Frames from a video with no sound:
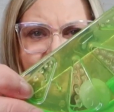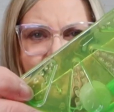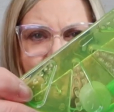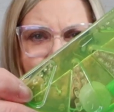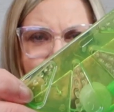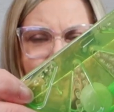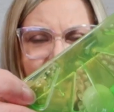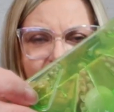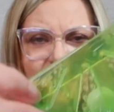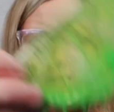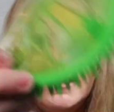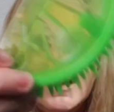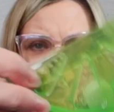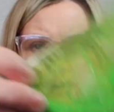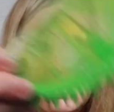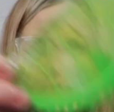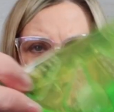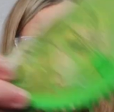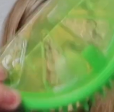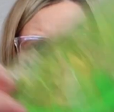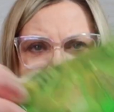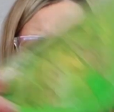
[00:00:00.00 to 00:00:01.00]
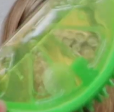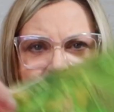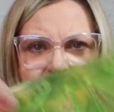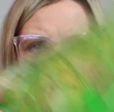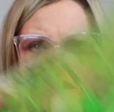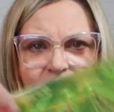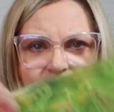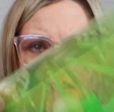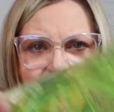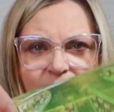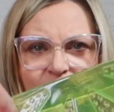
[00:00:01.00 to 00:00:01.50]
little bell in there?
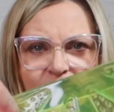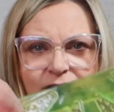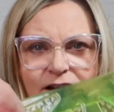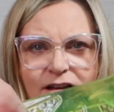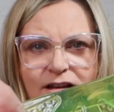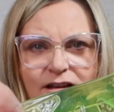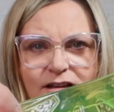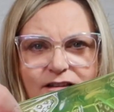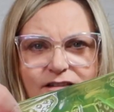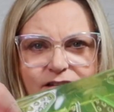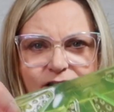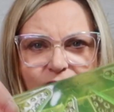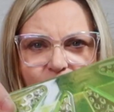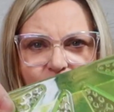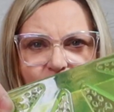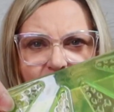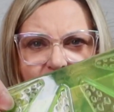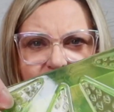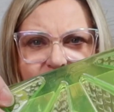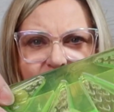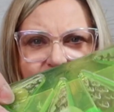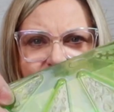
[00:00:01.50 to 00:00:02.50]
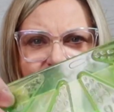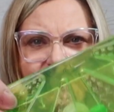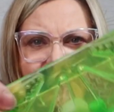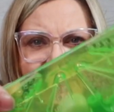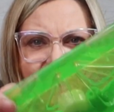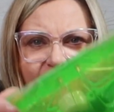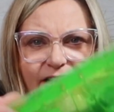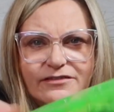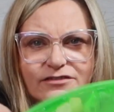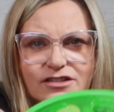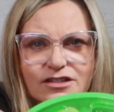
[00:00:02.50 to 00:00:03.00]
So I'll definitely
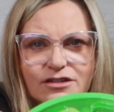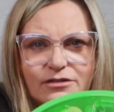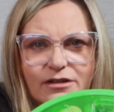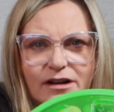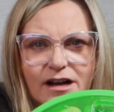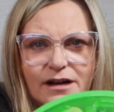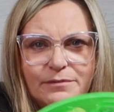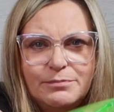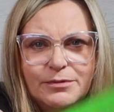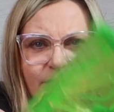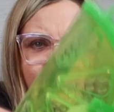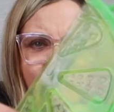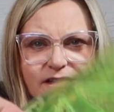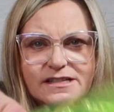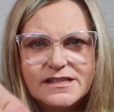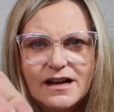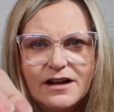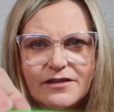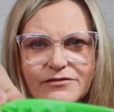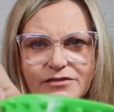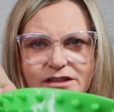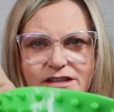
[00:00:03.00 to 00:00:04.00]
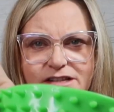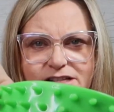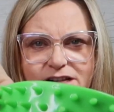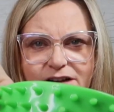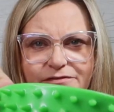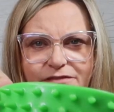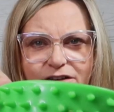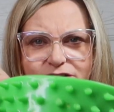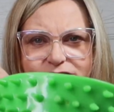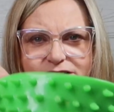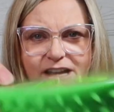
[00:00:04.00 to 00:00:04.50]
have to uh, put this down for the
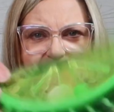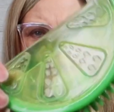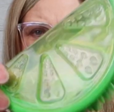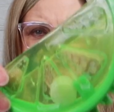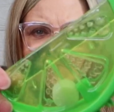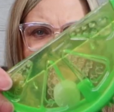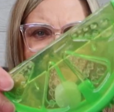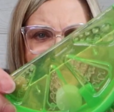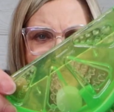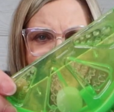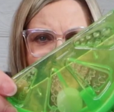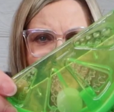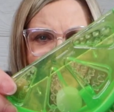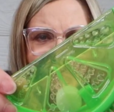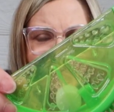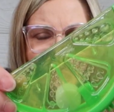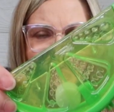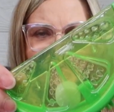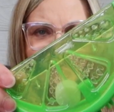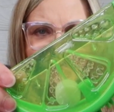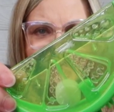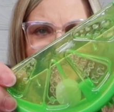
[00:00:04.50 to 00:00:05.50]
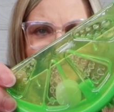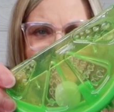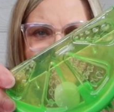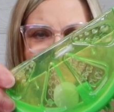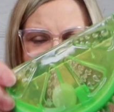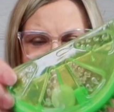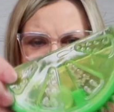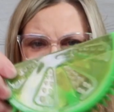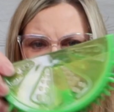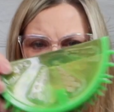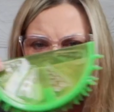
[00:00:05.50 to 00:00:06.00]
Stuffhouse Cats and see what they think.
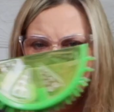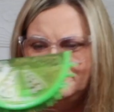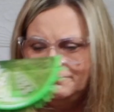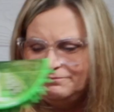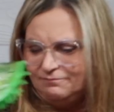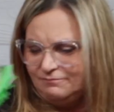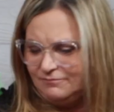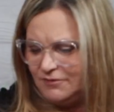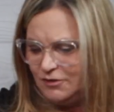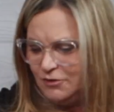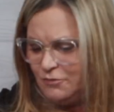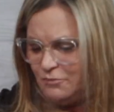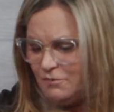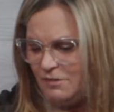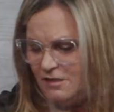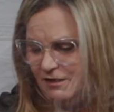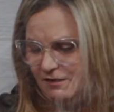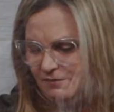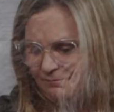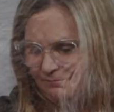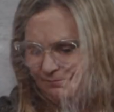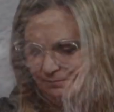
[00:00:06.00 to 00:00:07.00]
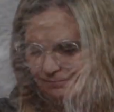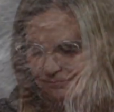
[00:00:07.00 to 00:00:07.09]
Cool.